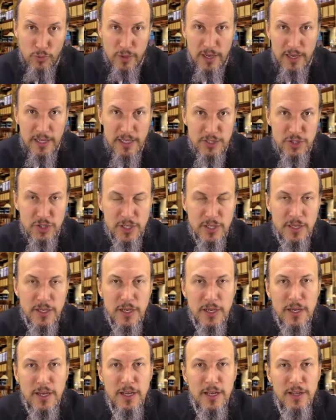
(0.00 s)
religion
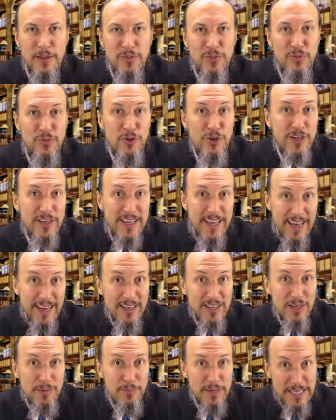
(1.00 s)
their
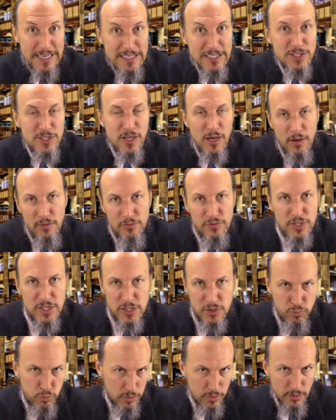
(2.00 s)
kingdom is of
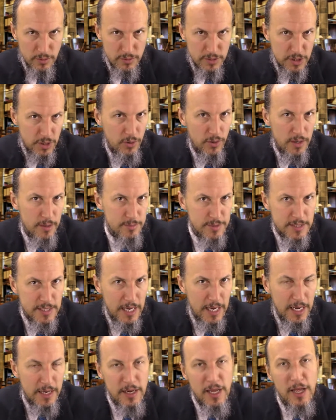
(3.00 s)
this world. You know what I'm
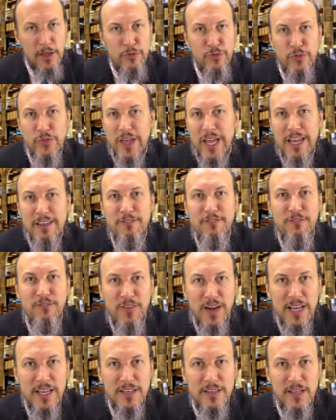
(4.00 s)
saying? They
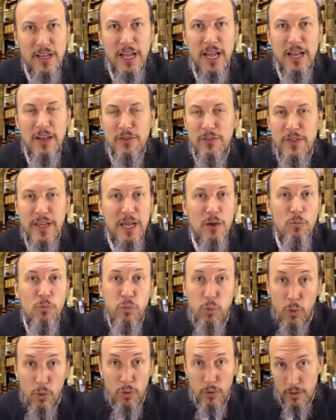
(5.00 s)
fight and they
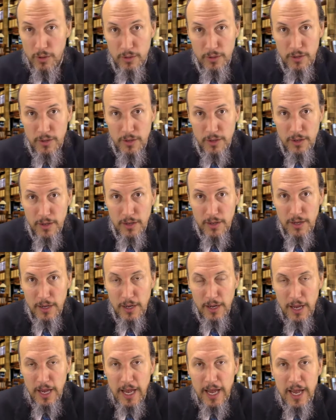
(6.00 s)
war
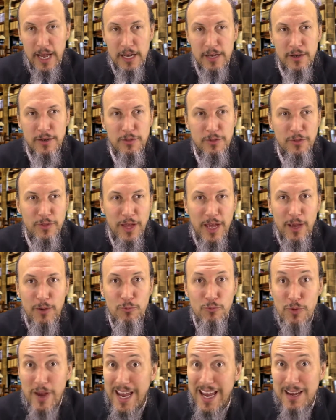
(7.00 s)
and they
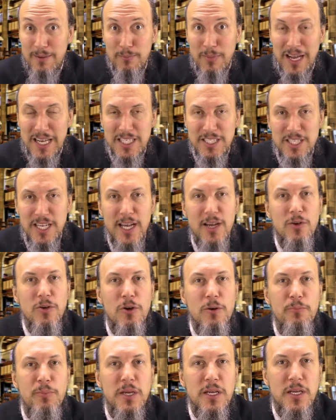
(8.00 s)
reign by
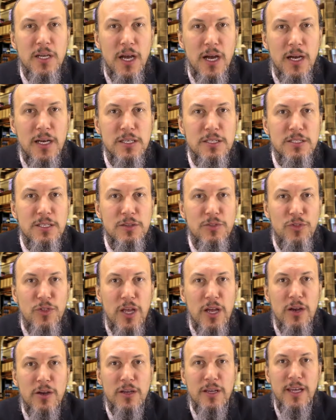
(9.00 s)
terror because
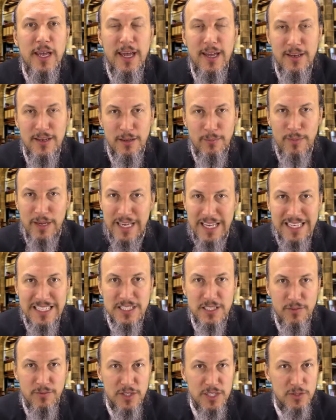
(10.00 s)
their kingdom
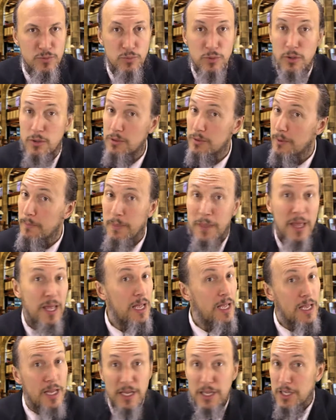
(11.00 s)
is of this world.
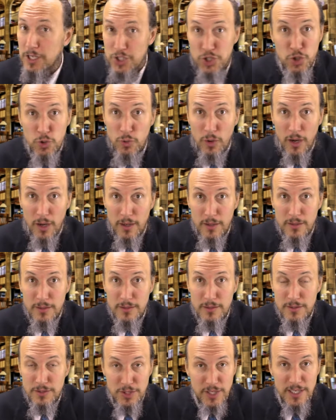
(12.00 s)
Yeshua,
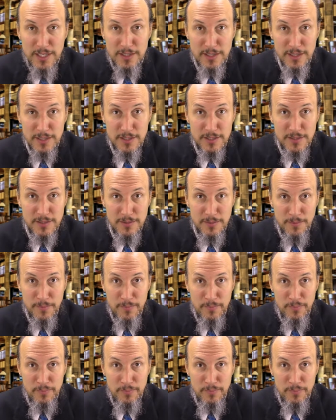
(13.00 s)
Jesus,